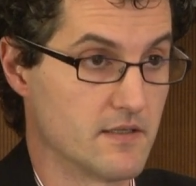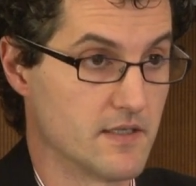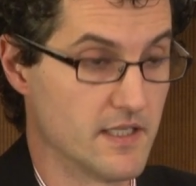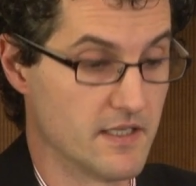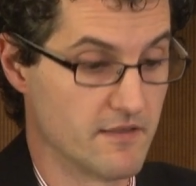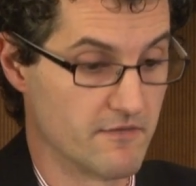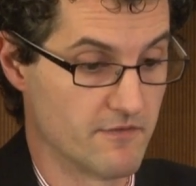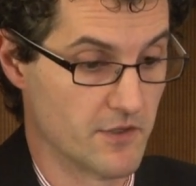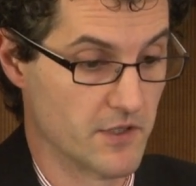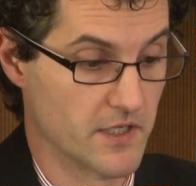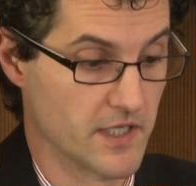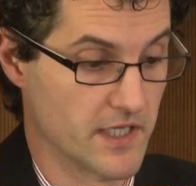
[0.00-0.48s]

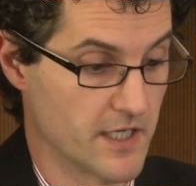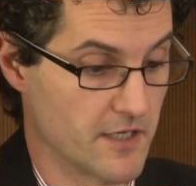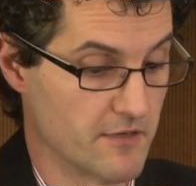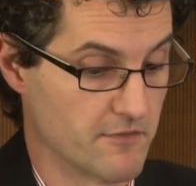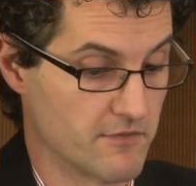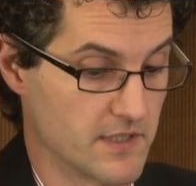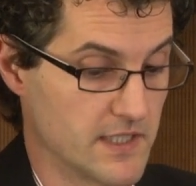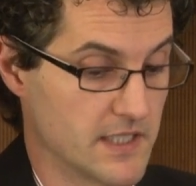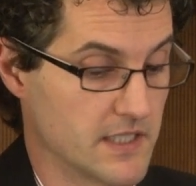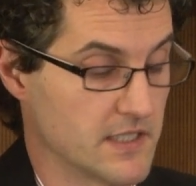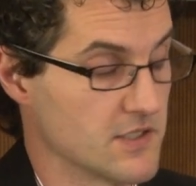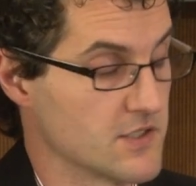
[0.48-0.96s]
in very
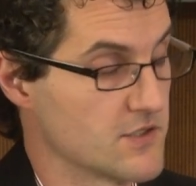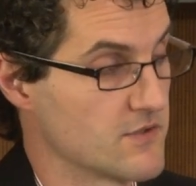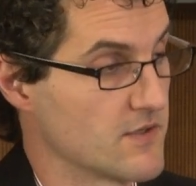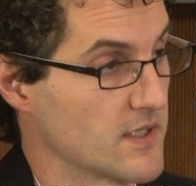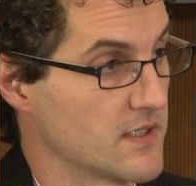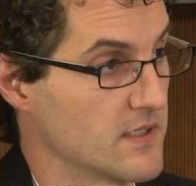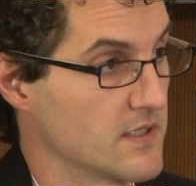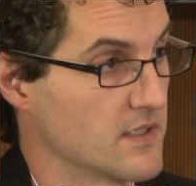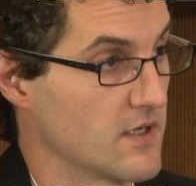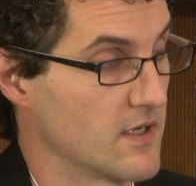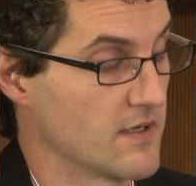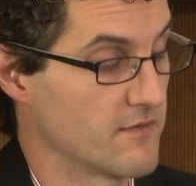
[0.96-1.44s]
carefully
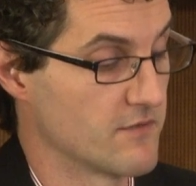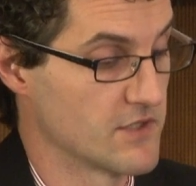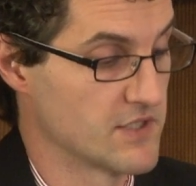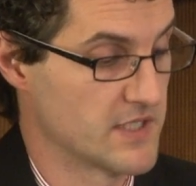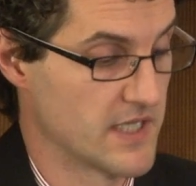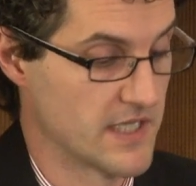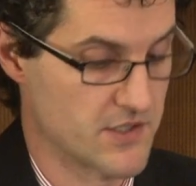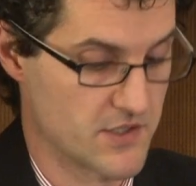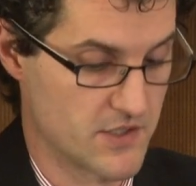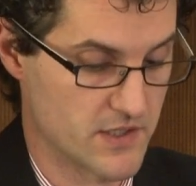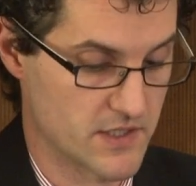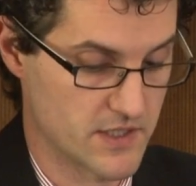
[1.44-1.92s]
constructed
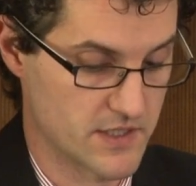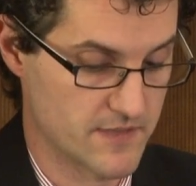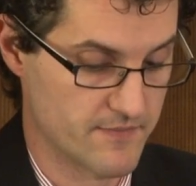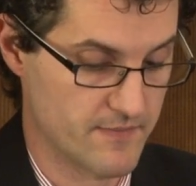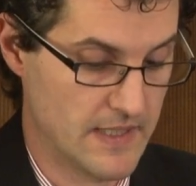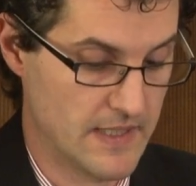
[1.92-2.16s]
conversations.